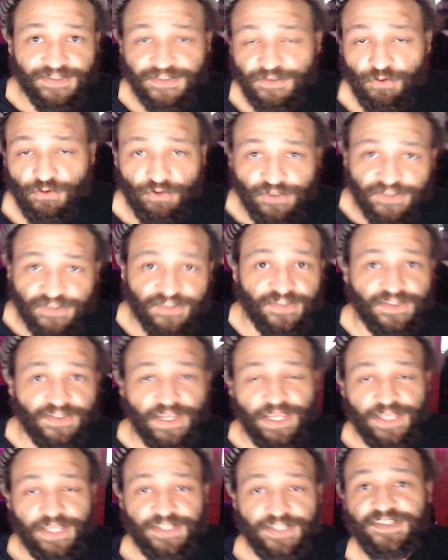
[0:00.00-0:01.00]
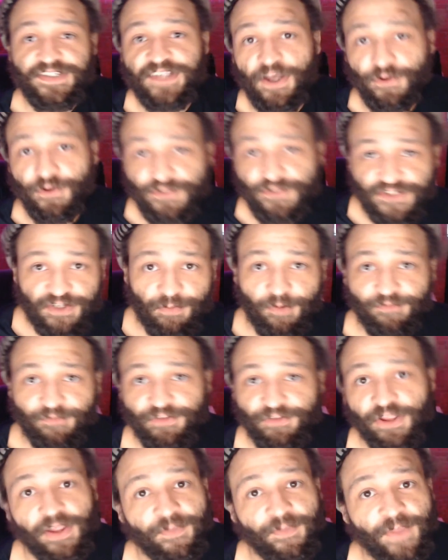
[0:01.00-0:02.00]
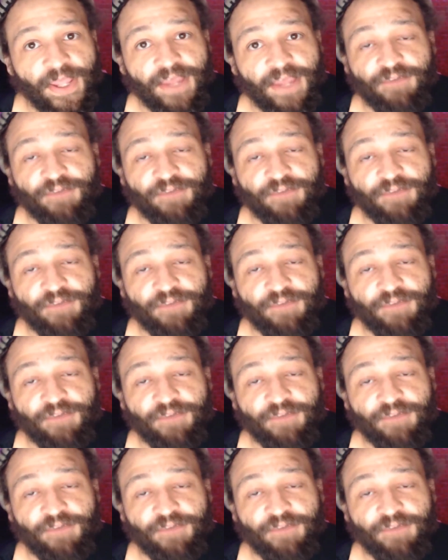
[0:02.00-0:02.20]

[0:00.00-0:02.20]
his horses, sells some of them,